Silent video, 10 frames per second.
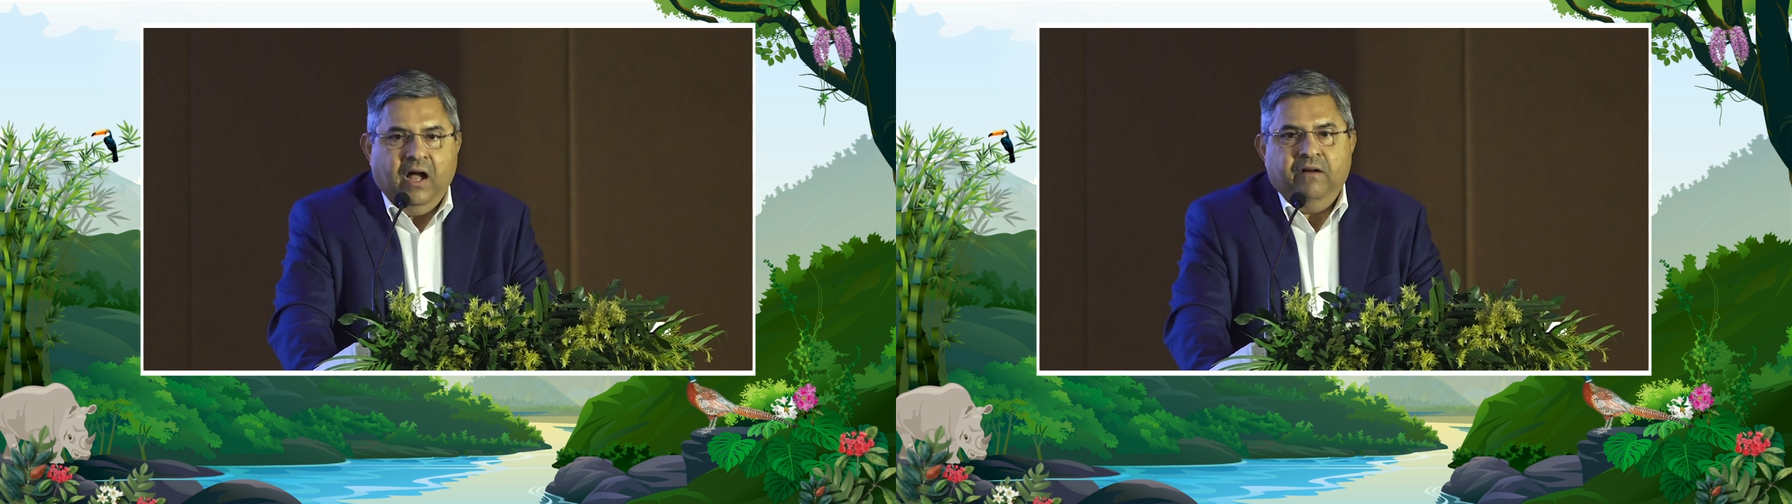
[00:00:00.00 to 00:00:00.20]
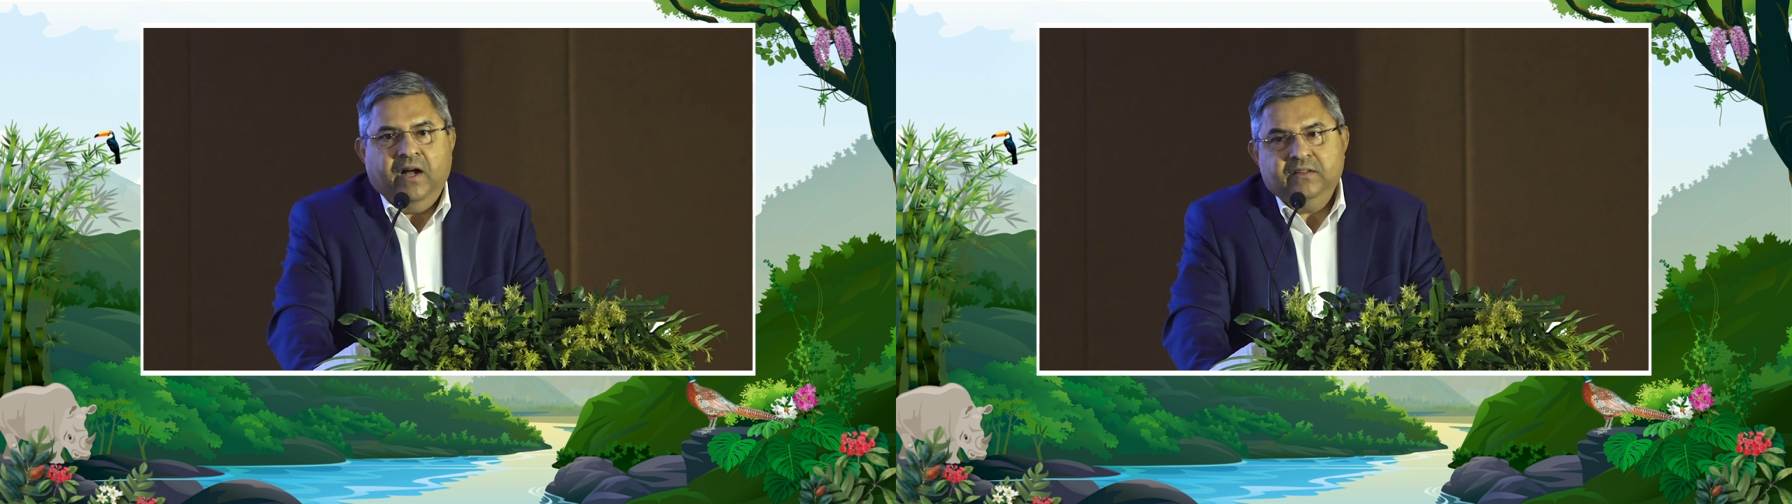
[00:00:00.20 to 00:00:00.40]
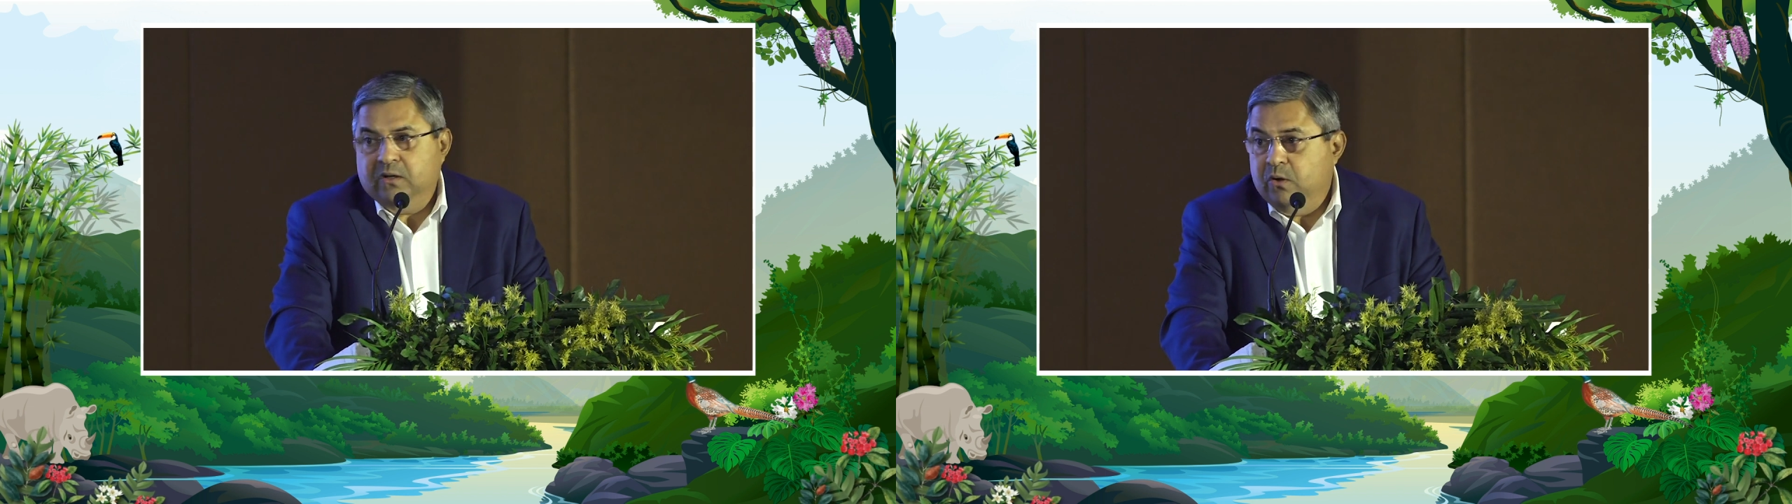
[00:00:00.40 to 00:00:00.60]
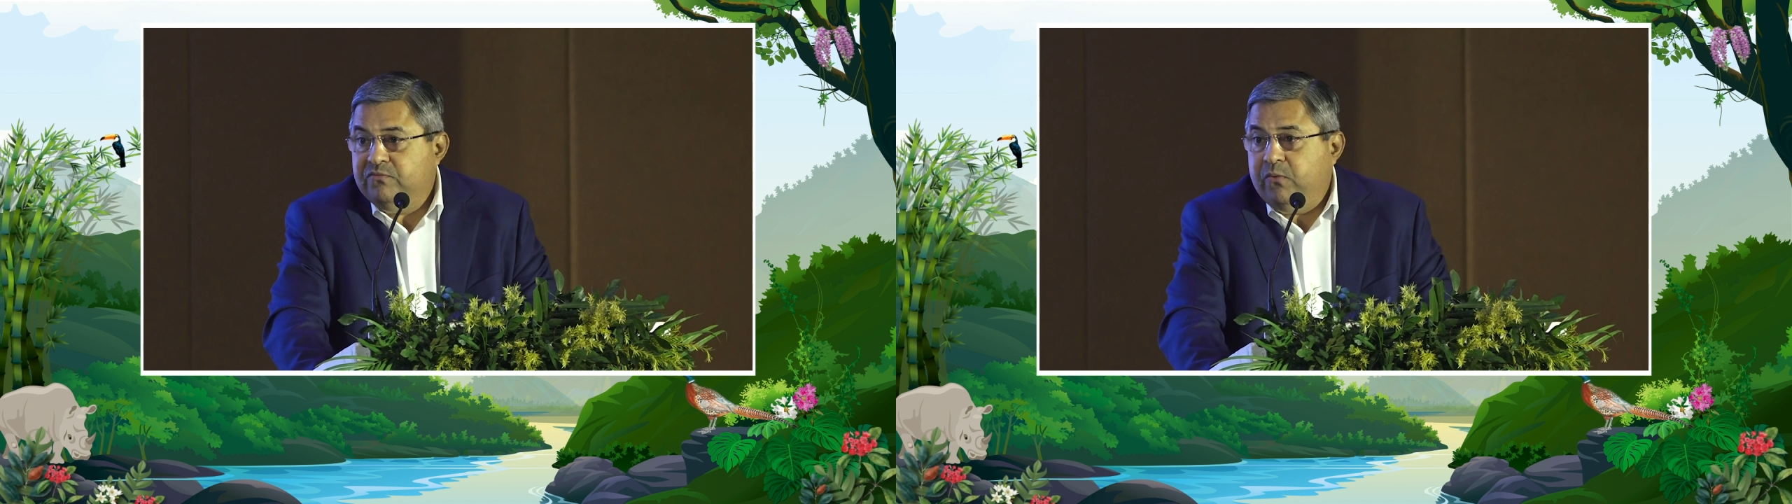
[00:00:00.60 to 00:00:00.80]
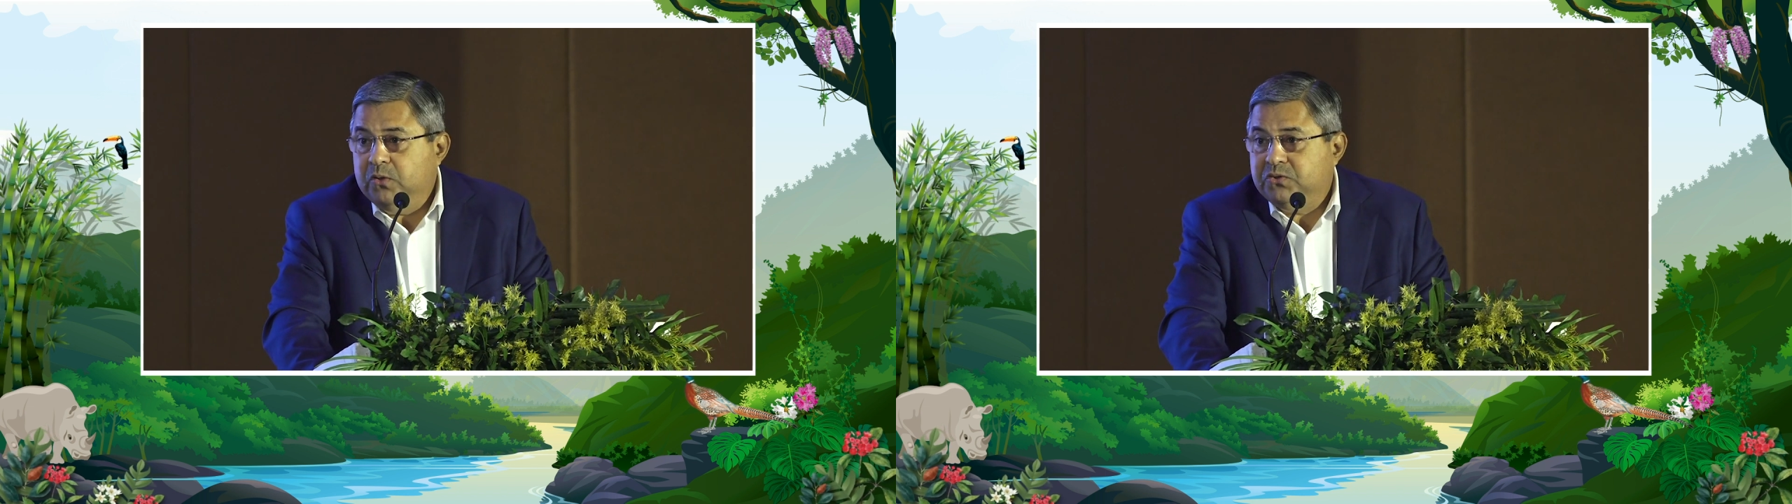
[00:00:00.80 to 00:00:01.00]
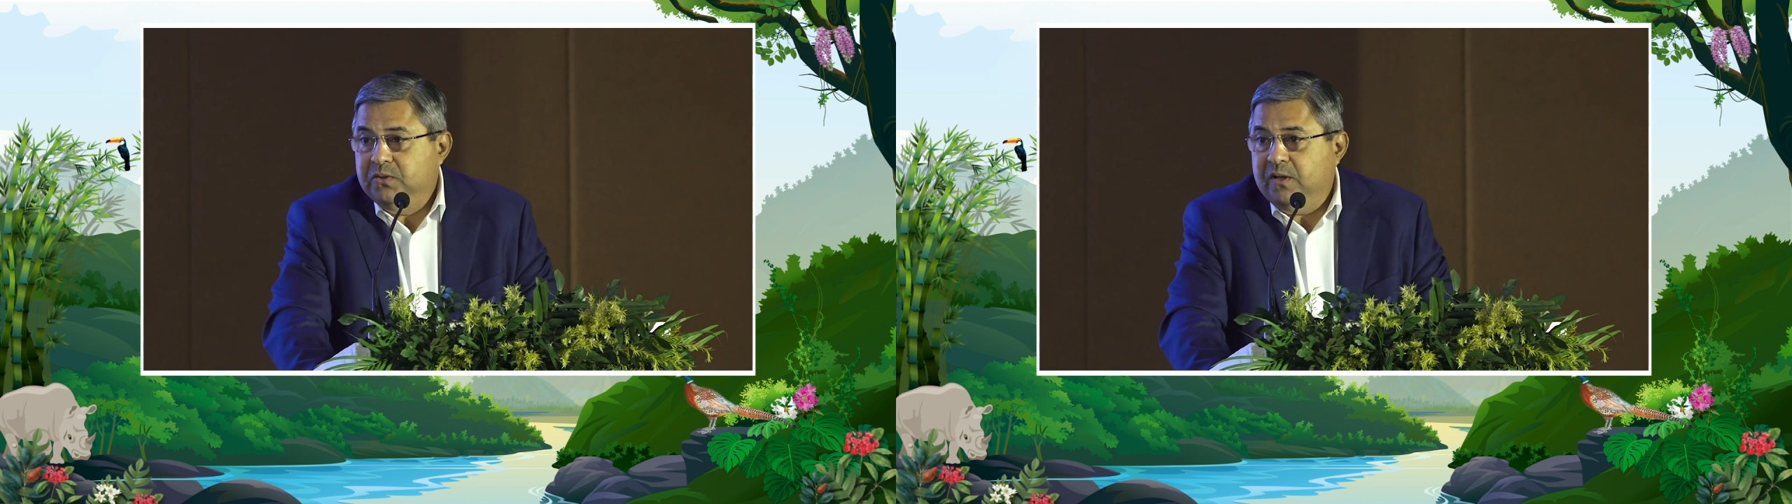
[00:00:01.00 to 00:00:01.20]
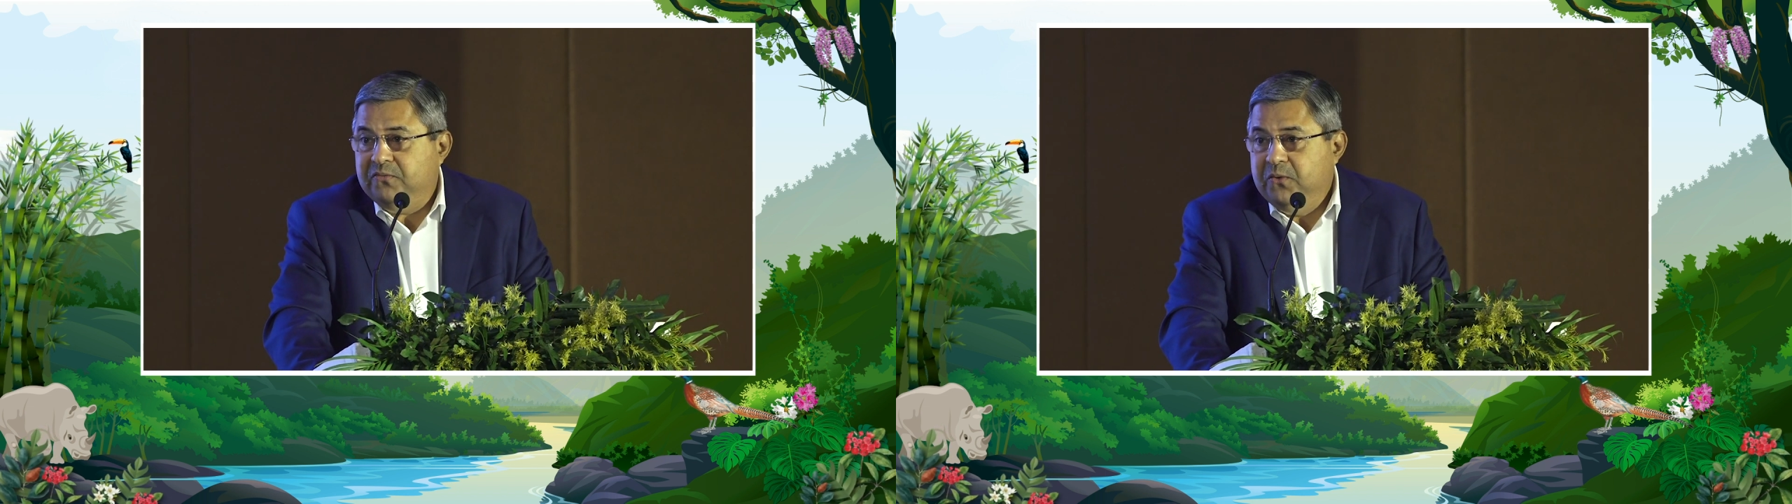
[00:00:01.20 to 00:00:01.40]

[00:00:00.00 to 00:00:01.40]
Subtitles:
I've had the good fortune of